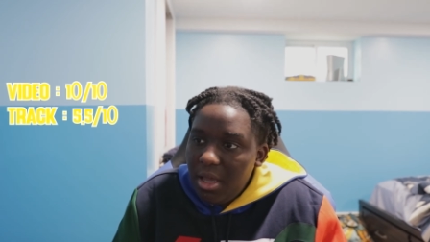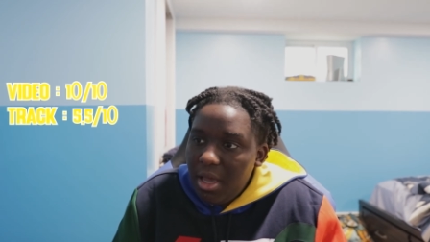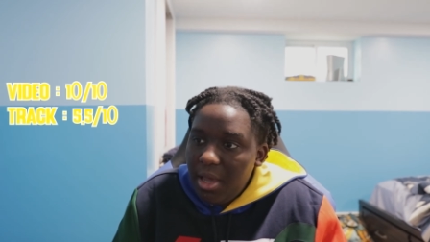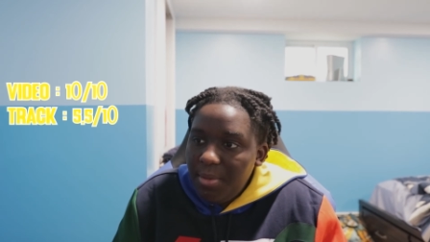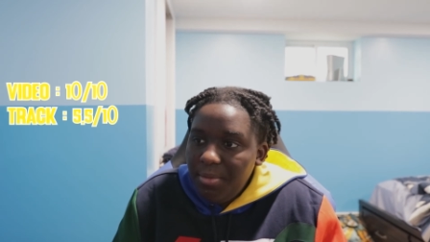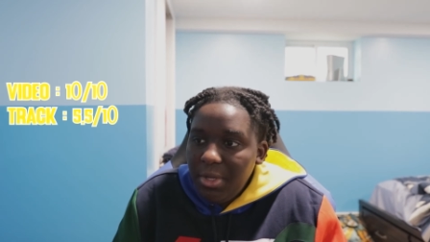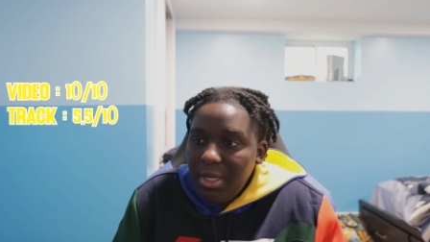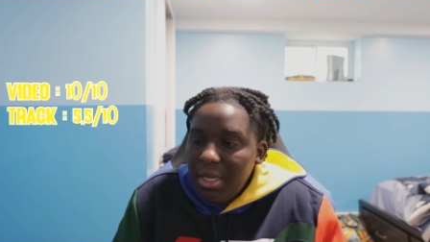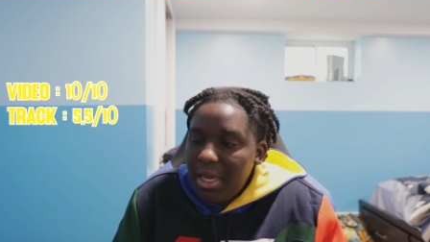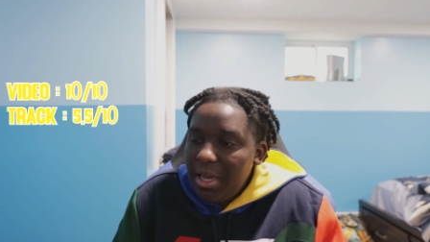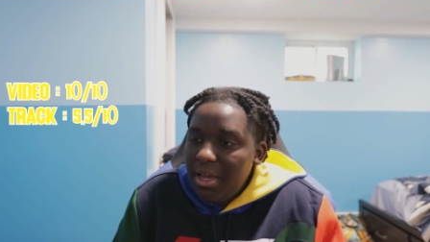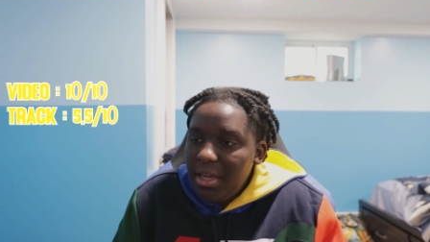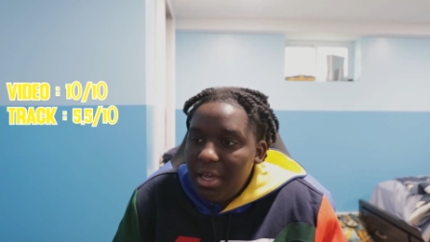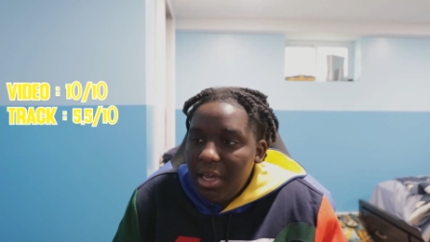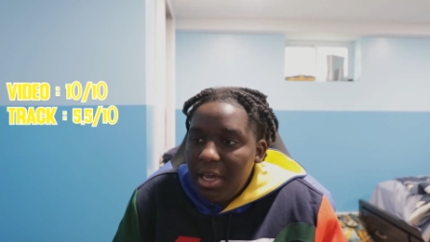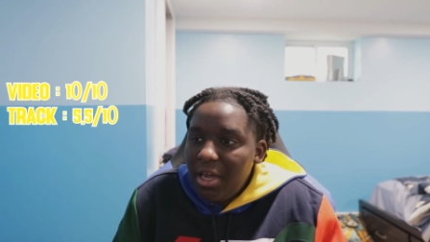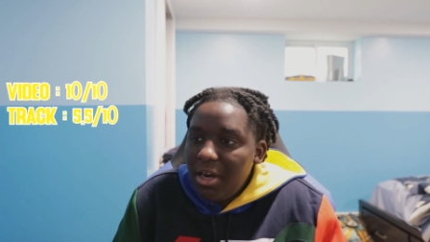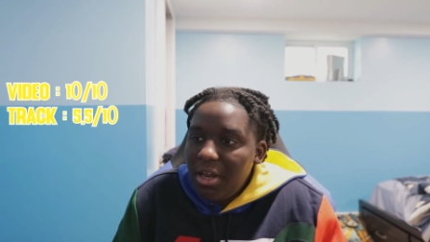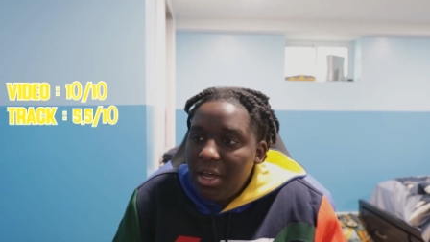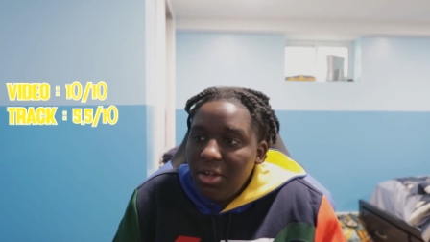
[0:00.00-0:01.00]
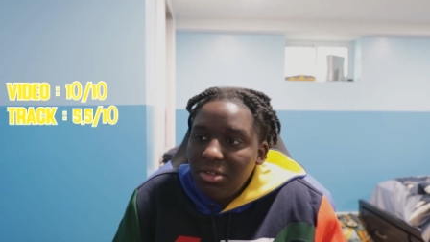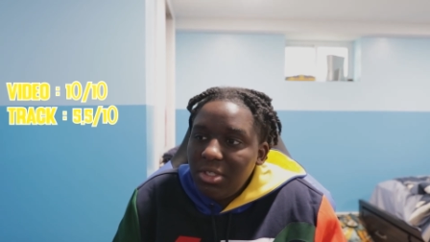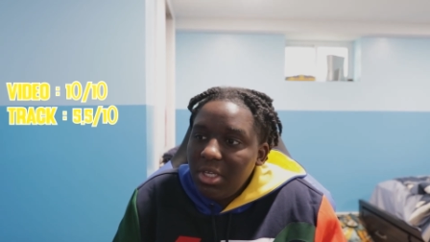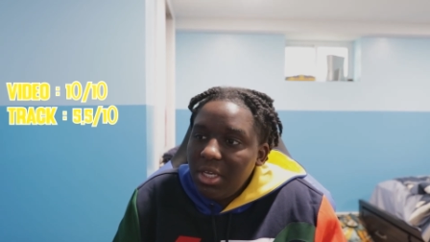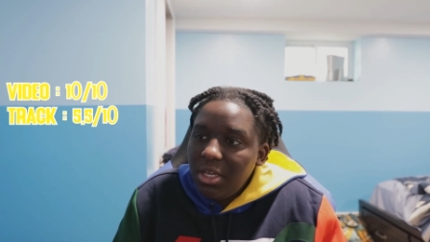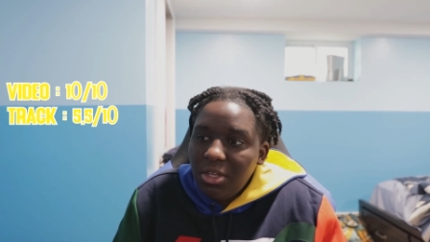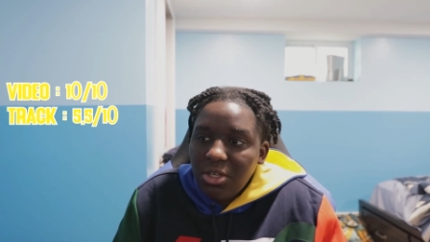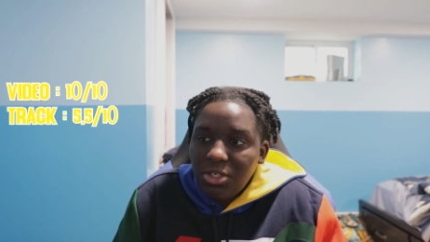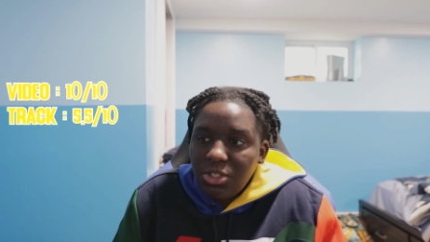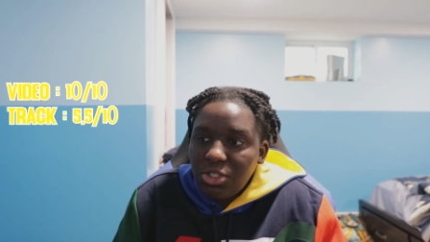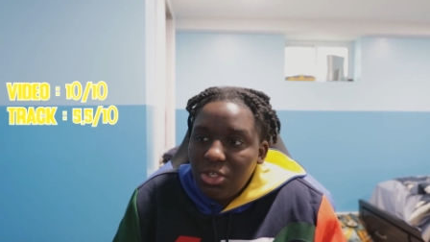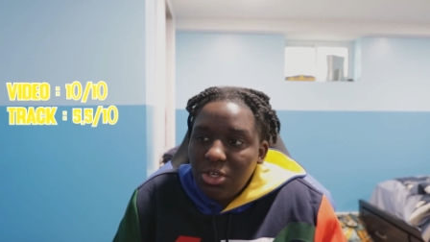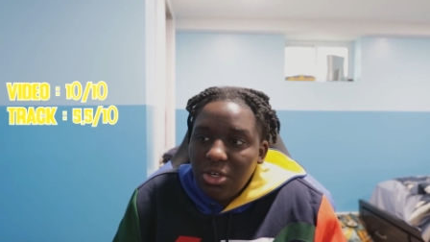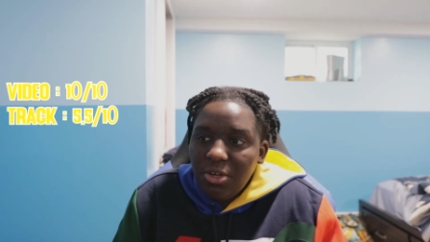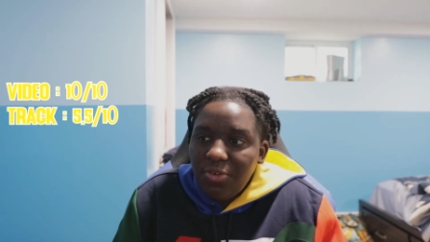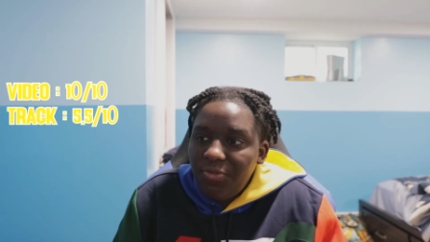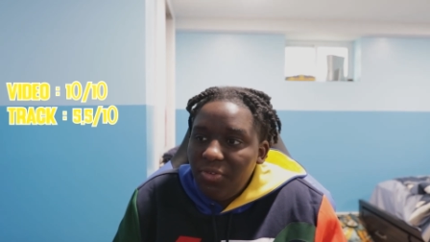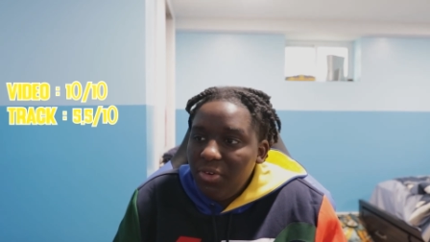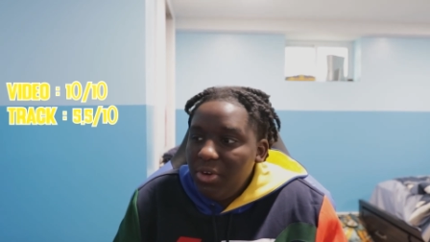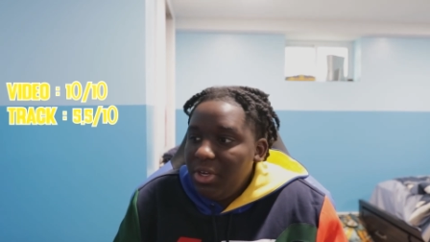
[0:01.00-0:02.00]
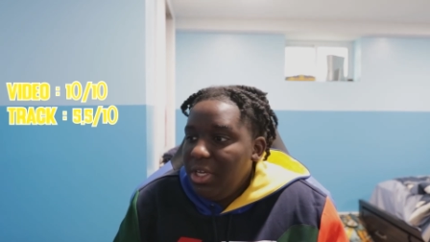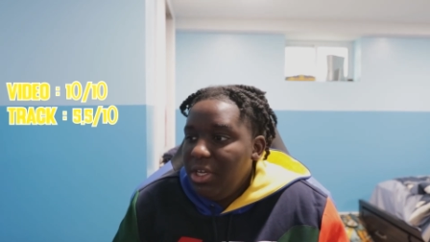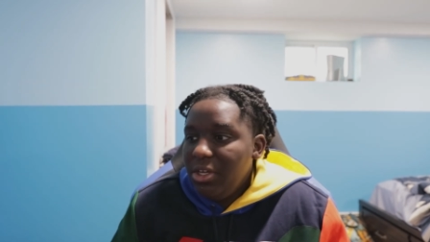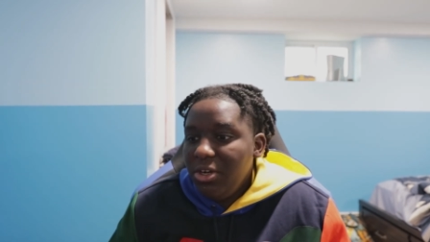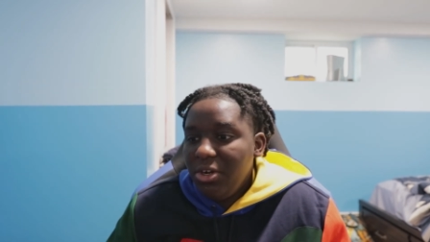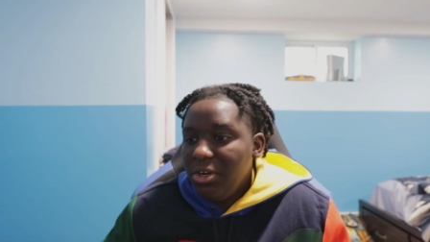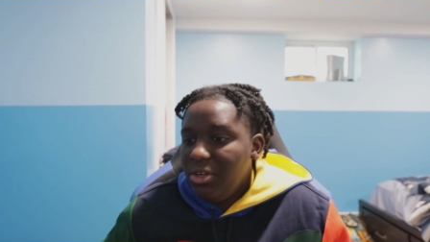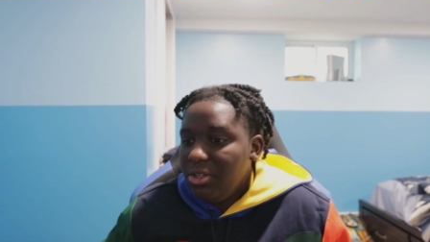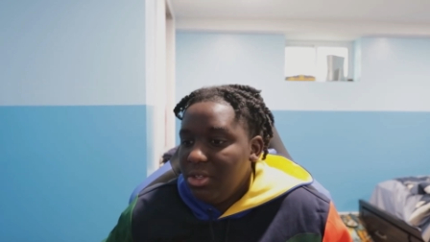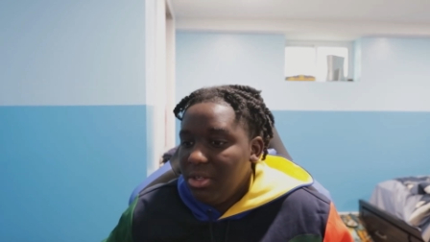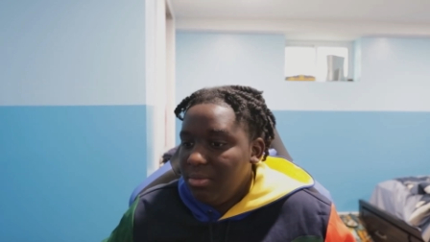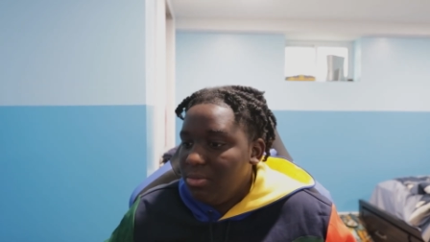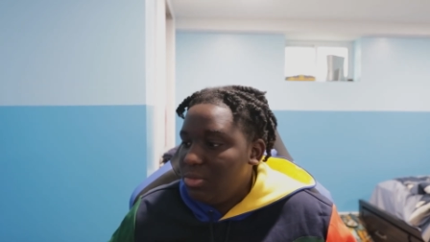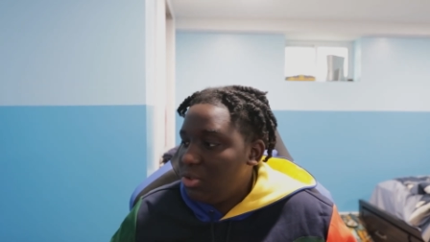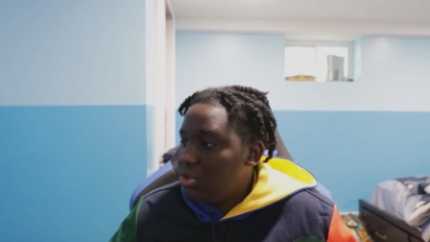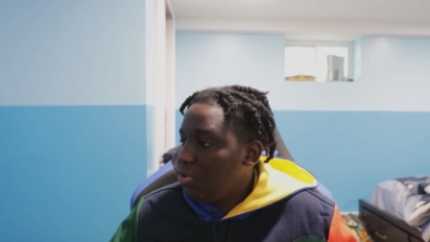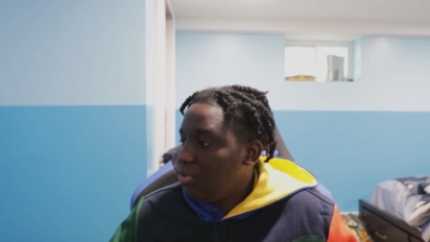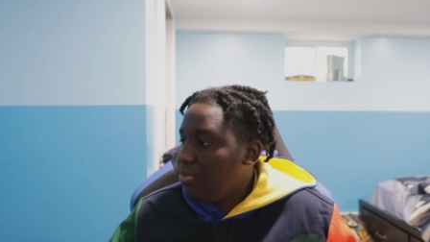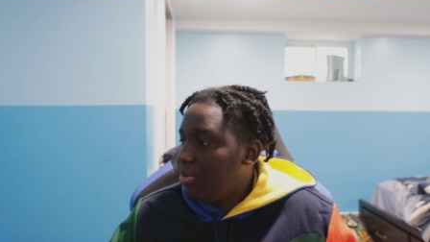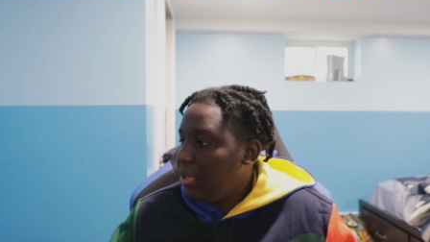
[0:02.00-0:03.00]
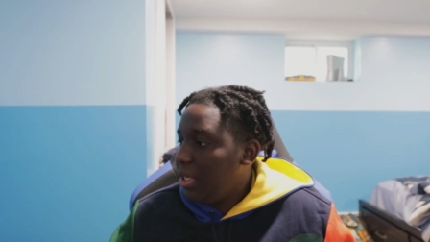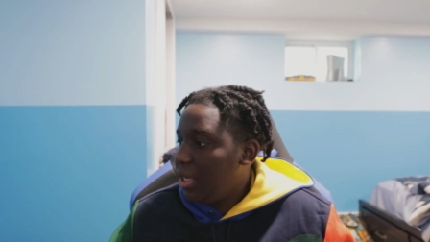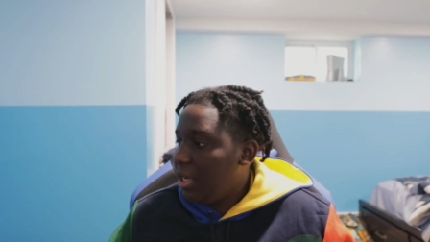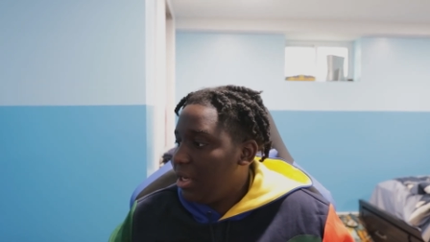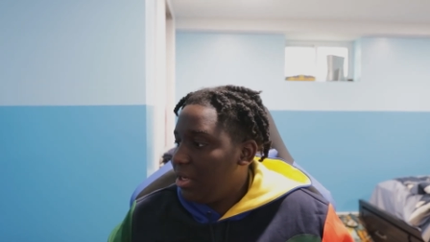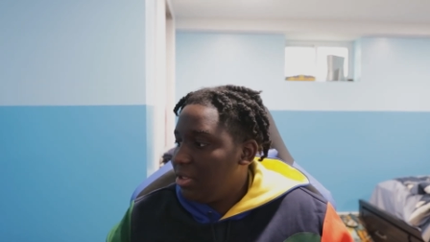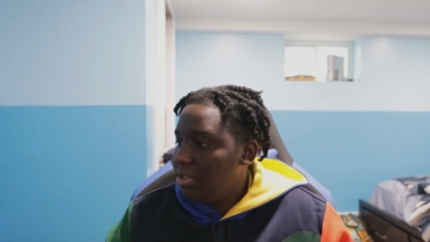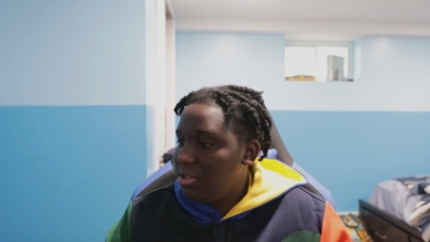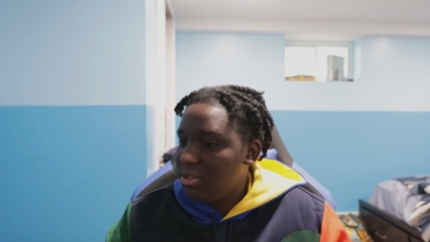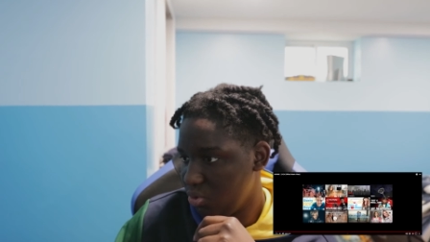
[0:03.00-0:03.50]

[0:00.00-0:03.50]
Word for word: I mean, I don't think it looks good for either of them, to be honest.